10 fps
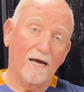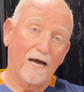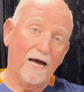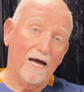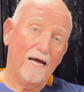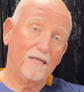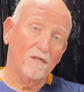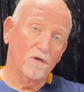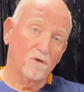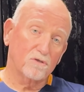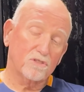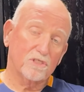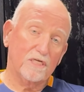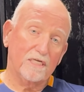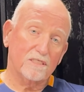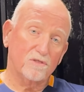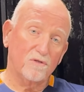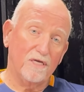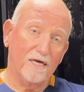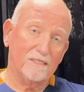A los
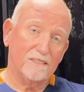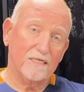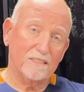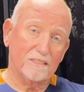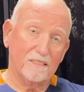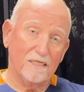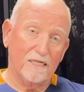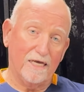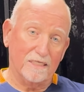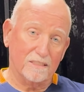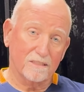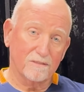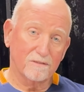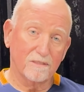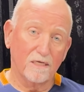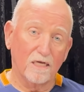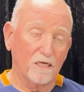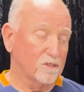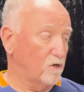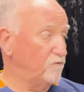estudiantes les.
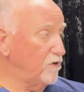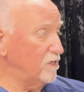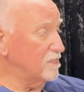So if you're going to